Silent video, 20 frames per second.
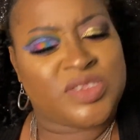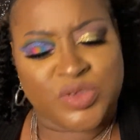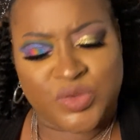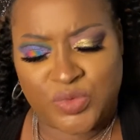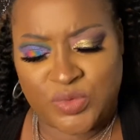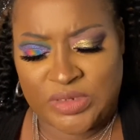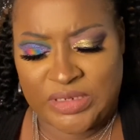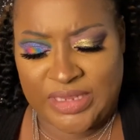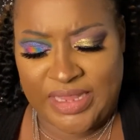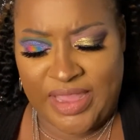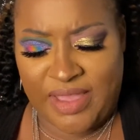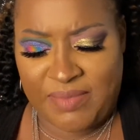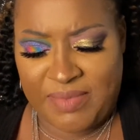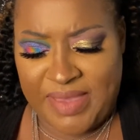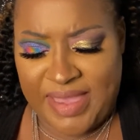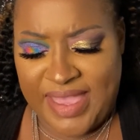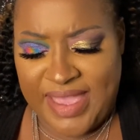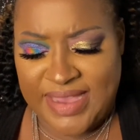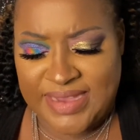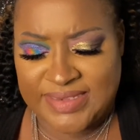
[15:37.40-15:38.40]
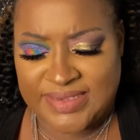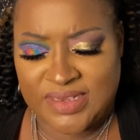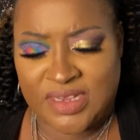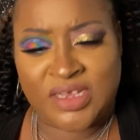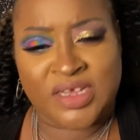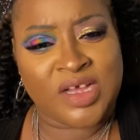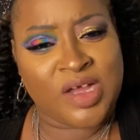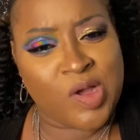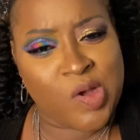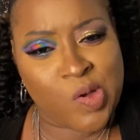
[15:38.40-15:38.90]
glam bags
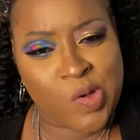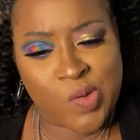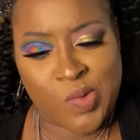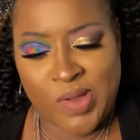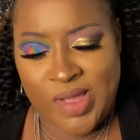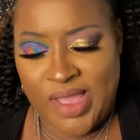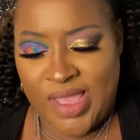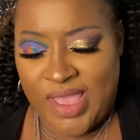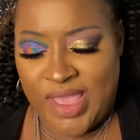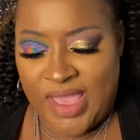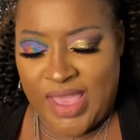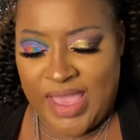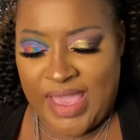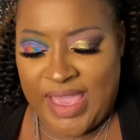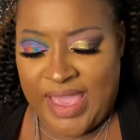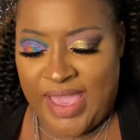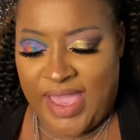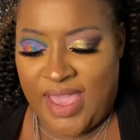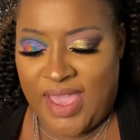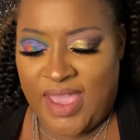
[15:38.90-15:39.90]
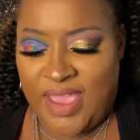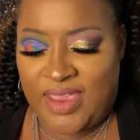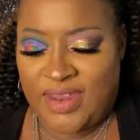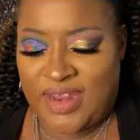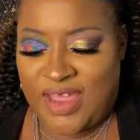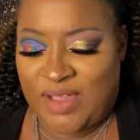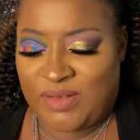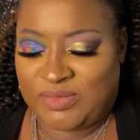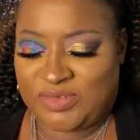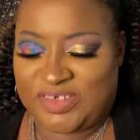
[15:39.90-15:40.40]
ago, and
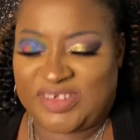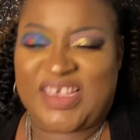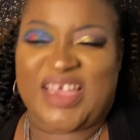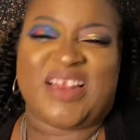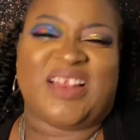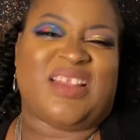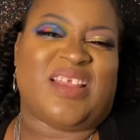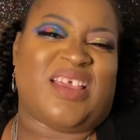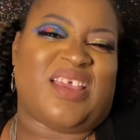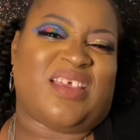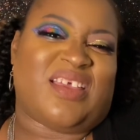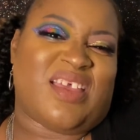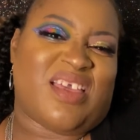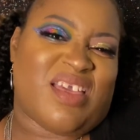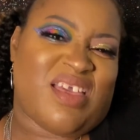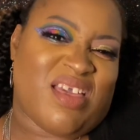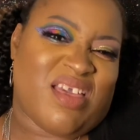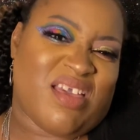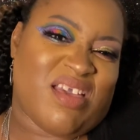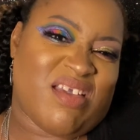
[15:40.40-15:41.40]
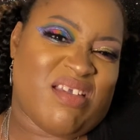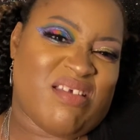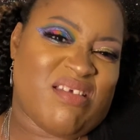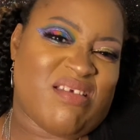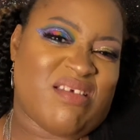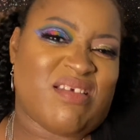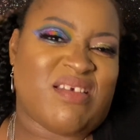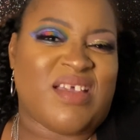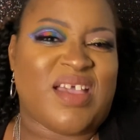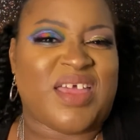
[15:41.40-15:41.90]
I was just kind of like,
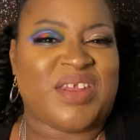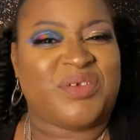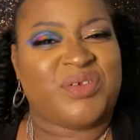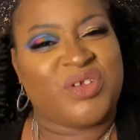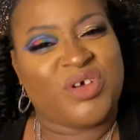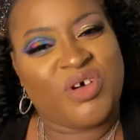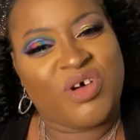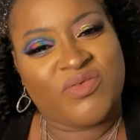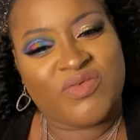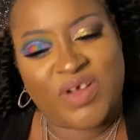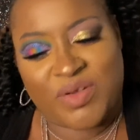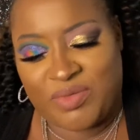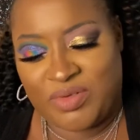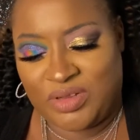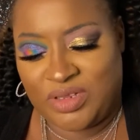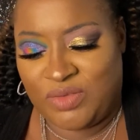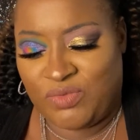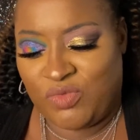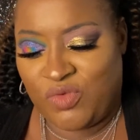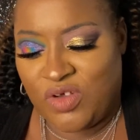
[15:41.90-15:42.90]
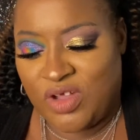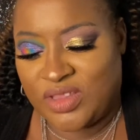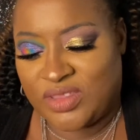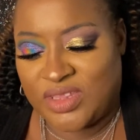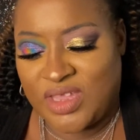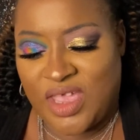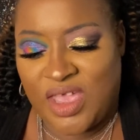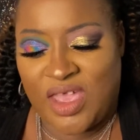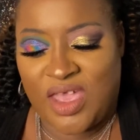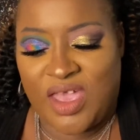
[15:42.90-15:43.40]
I don't know if I really want
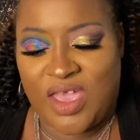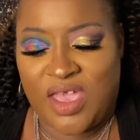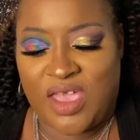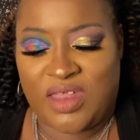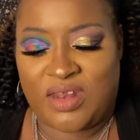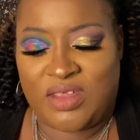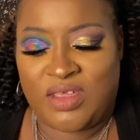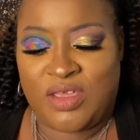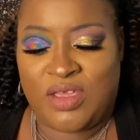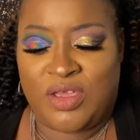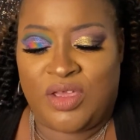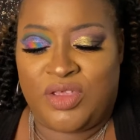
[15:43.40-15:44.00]
that.